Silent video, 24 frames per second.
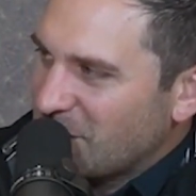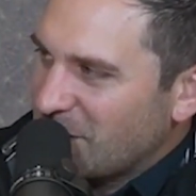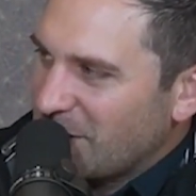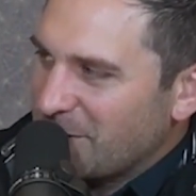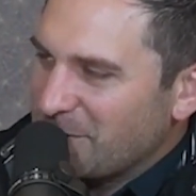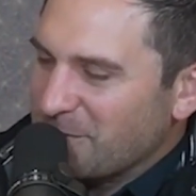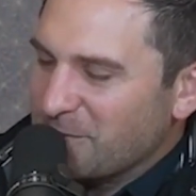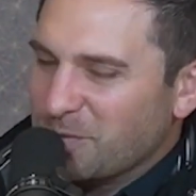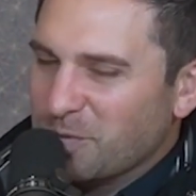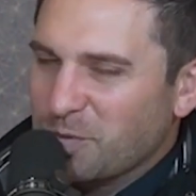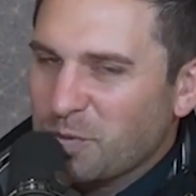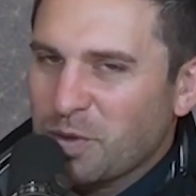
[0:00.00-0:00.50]
All right.
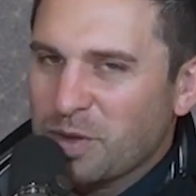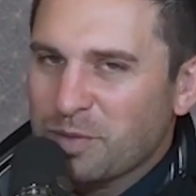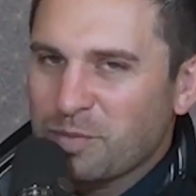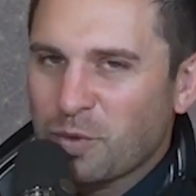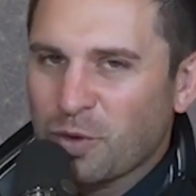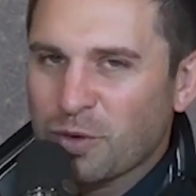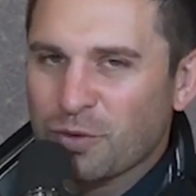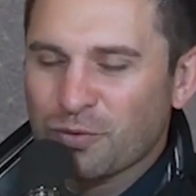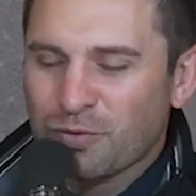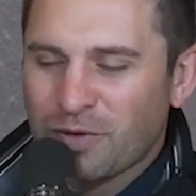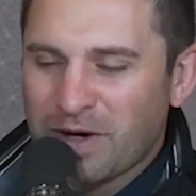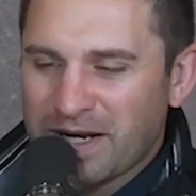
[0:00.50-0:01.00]
One
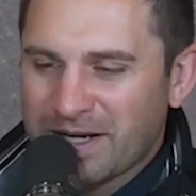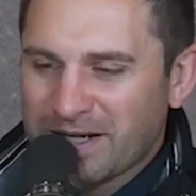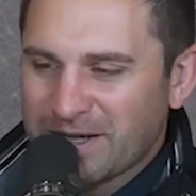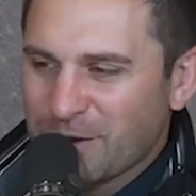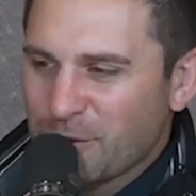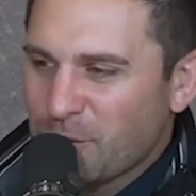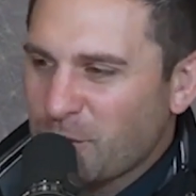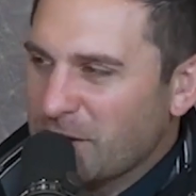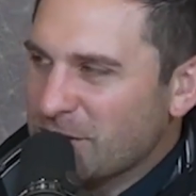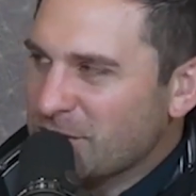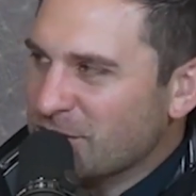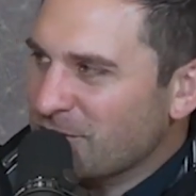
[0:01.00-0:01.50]
more racket
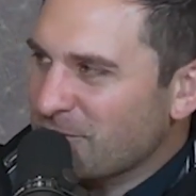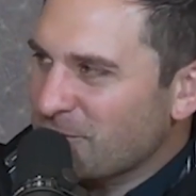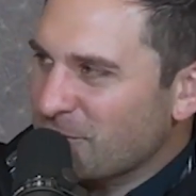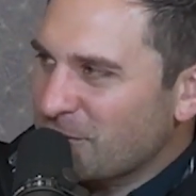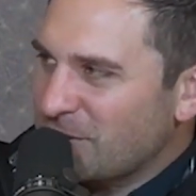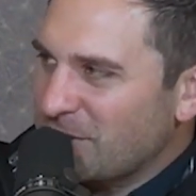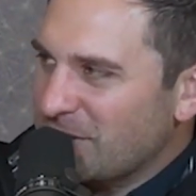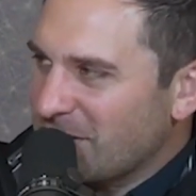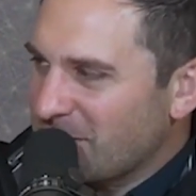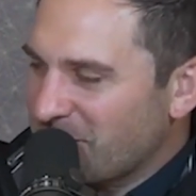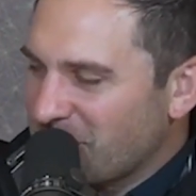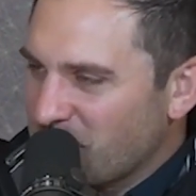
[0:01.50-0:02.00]
question for
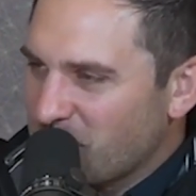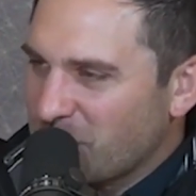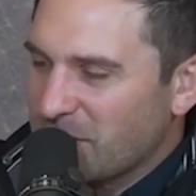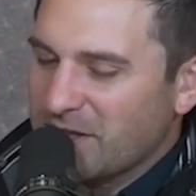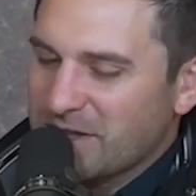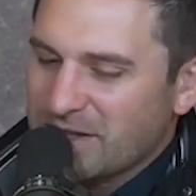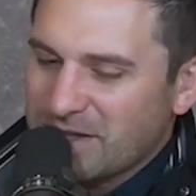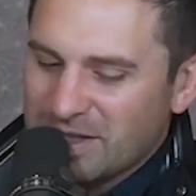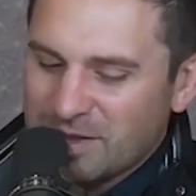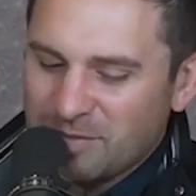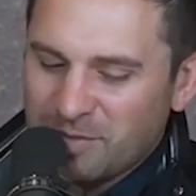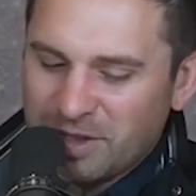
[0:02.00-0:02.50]
TF, then we got
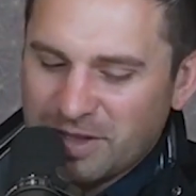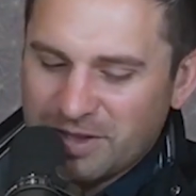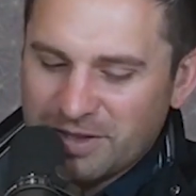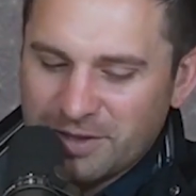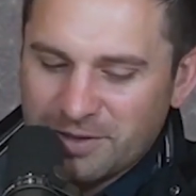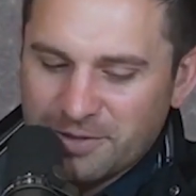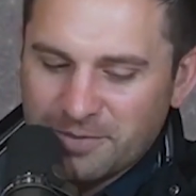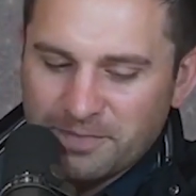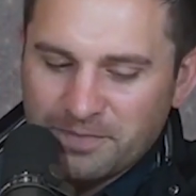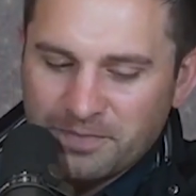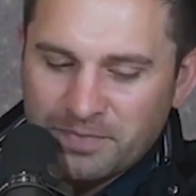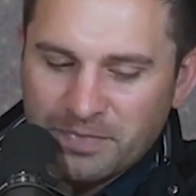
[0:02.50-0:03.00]
to get him out of
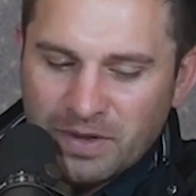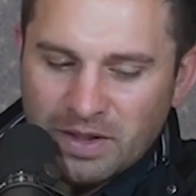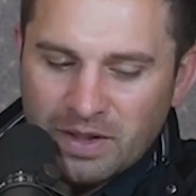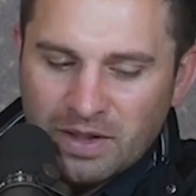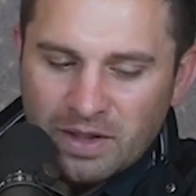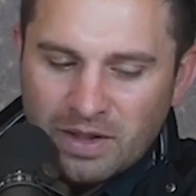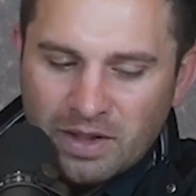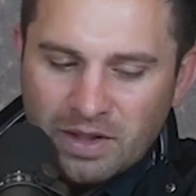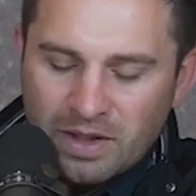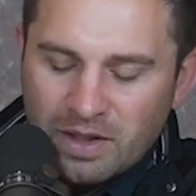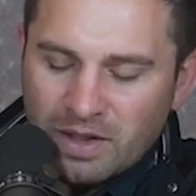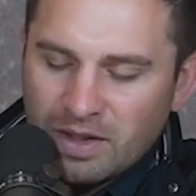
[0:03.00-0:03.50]
here.
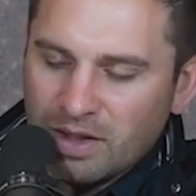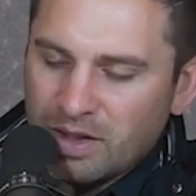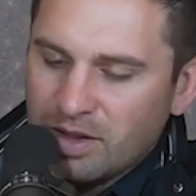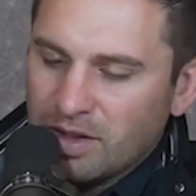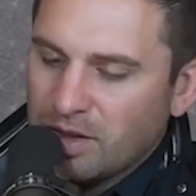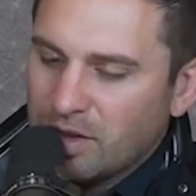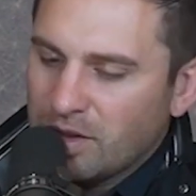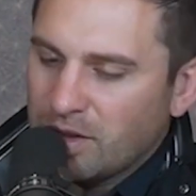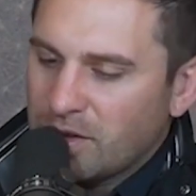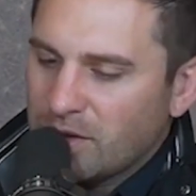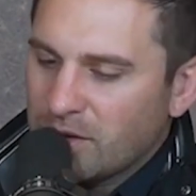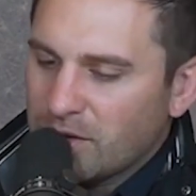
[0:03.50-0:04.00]

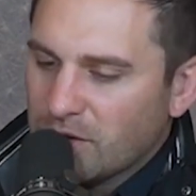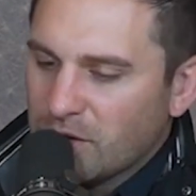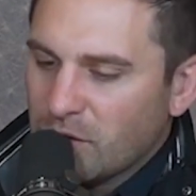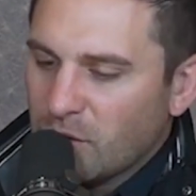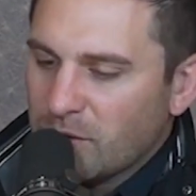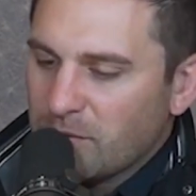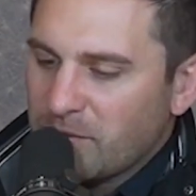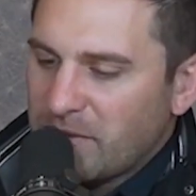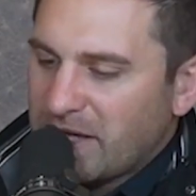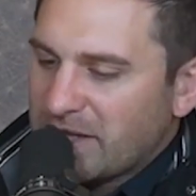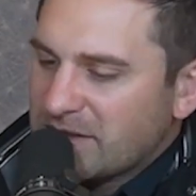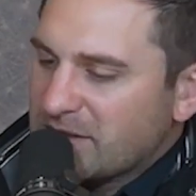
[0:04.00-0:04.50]

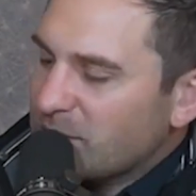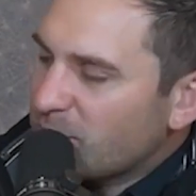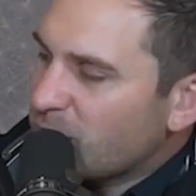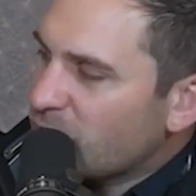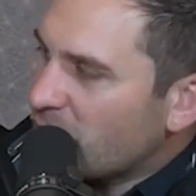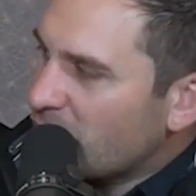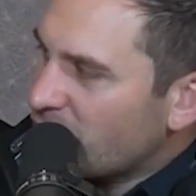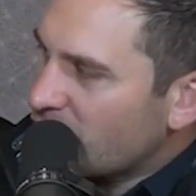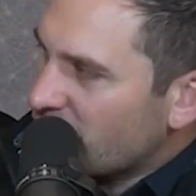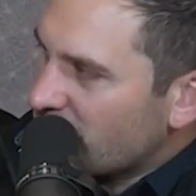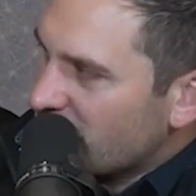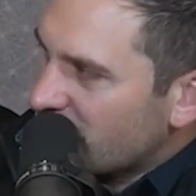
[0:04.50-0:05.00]
Going back to
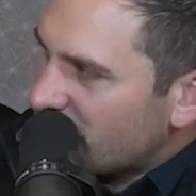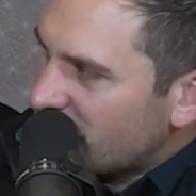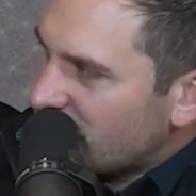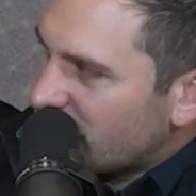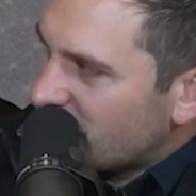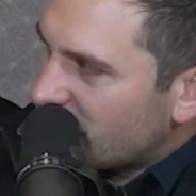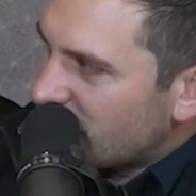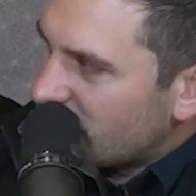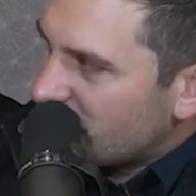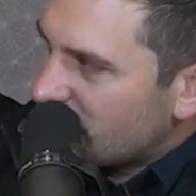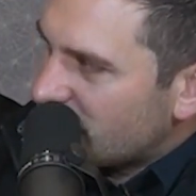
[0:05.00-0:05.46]
brokerage.